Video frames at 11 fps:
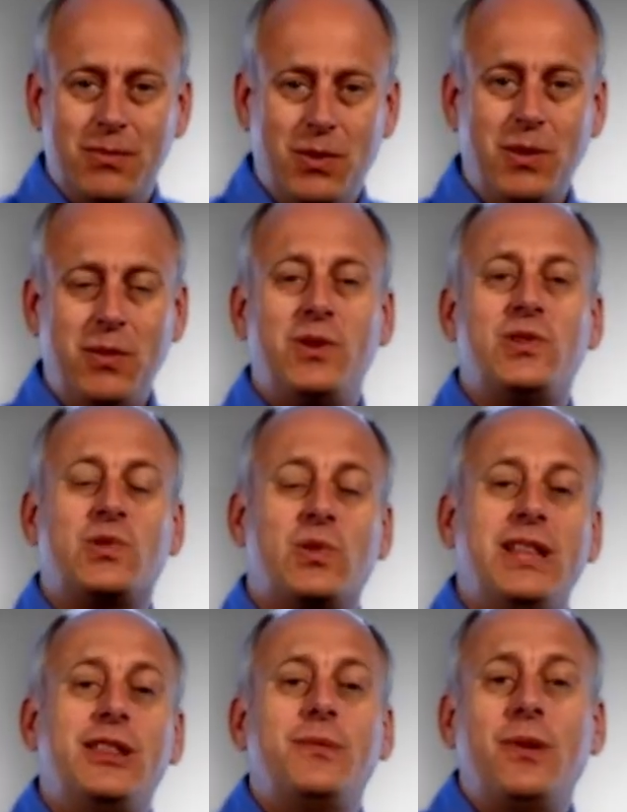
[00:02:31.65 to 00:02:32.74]
but we would
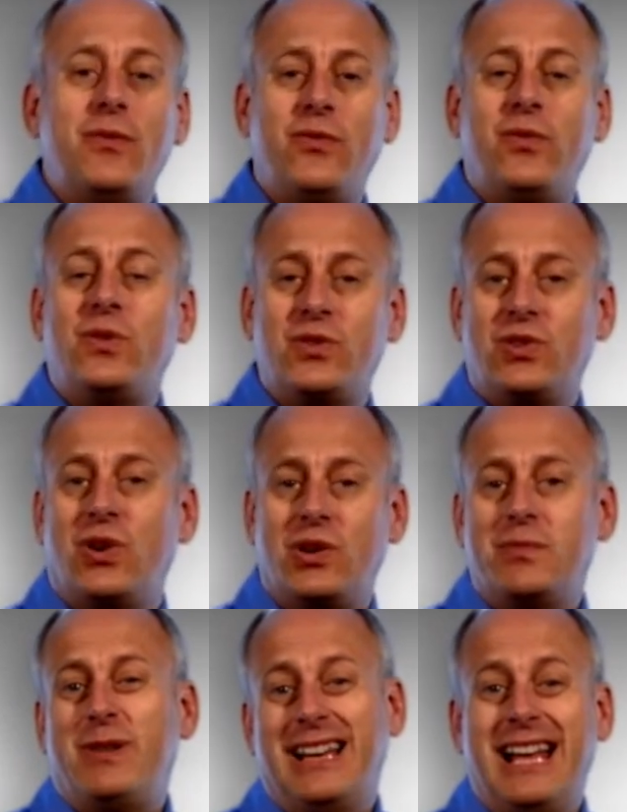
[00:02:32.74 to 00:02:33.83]
treat them for
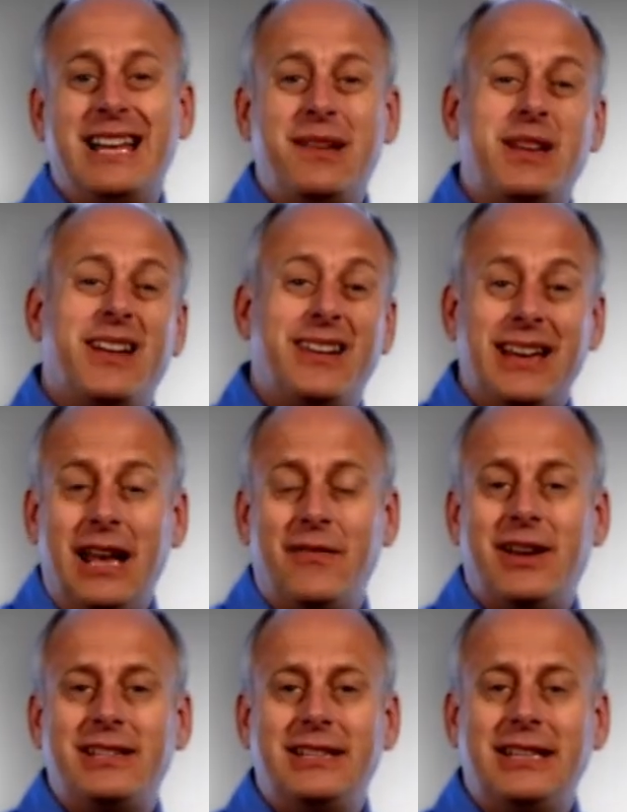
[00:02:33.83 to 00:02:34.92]
shock by laying them down and
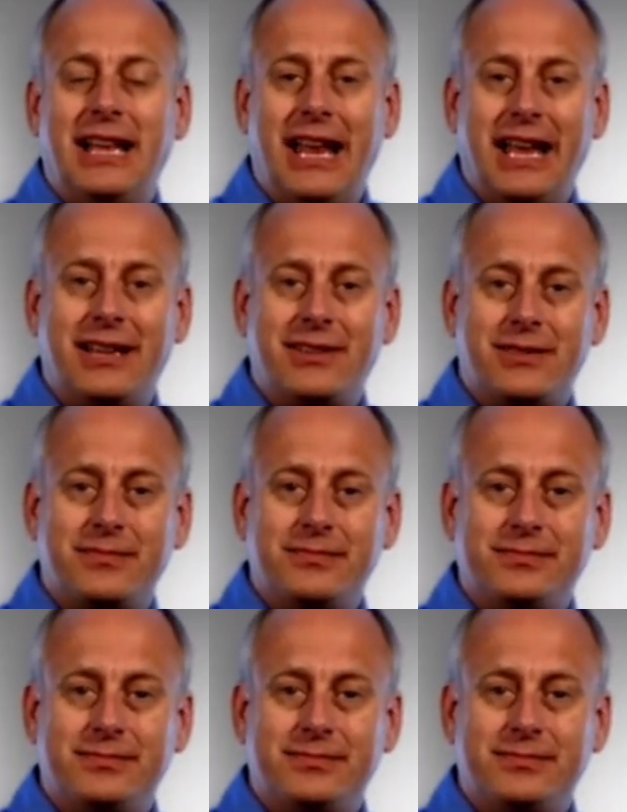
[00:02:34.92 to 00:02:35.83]
elevating their legs.